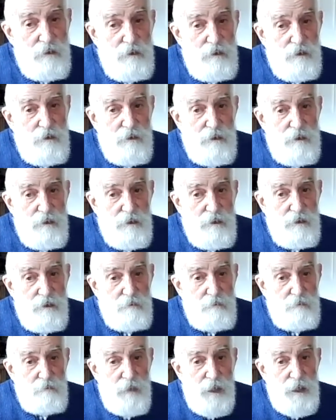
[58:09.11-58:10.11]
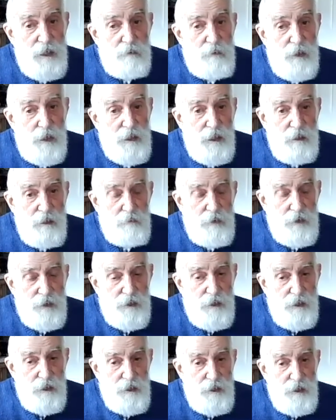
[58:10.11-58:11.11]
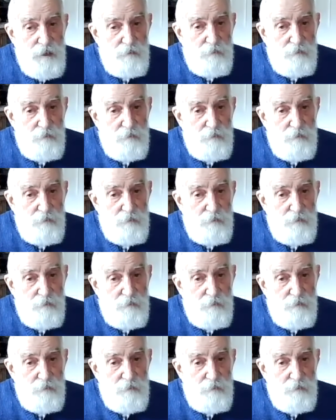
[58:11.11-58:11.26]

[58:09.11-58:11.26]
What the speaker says: It's money-making business.